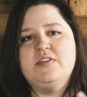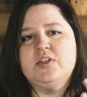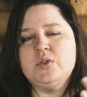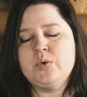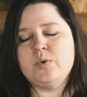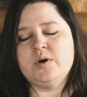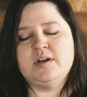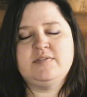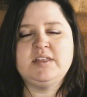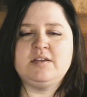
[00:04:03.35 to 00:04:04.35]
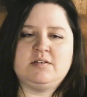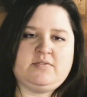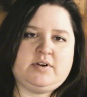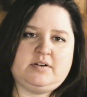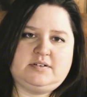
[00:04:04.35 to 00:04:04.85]
the Lord of the
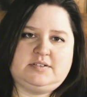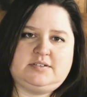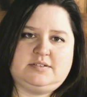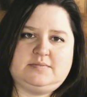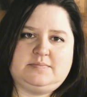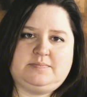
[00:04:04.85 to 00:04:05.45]
universe.